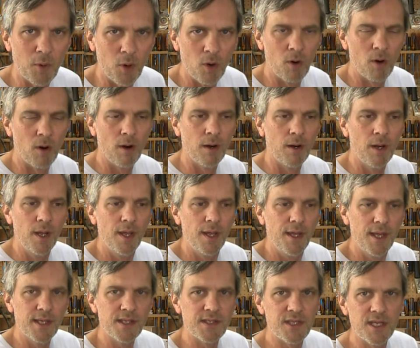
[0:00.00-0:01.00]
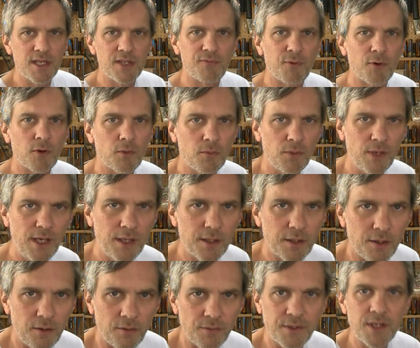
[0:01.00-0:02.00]
Or is this for
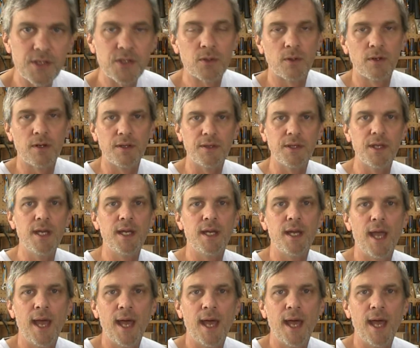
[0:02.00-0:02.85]
real? This sort of thing.